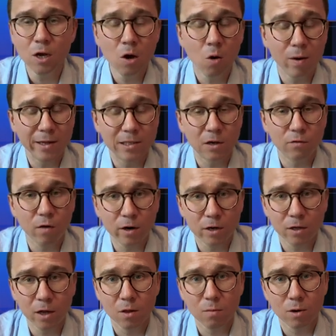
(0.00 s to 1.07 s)
while Safari
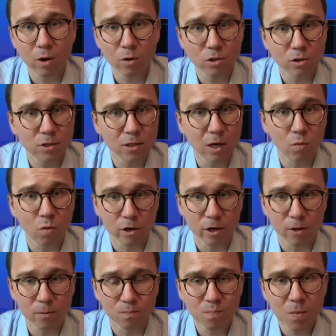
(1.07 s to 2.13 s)
and other browsers are
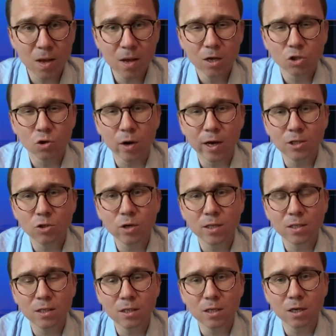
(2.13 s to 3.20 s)
working. So as you can
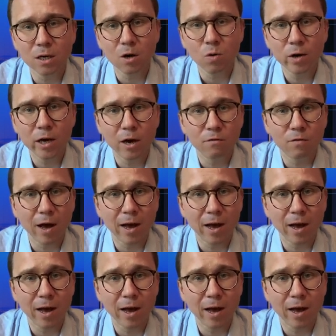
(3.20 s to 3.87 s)
see, we have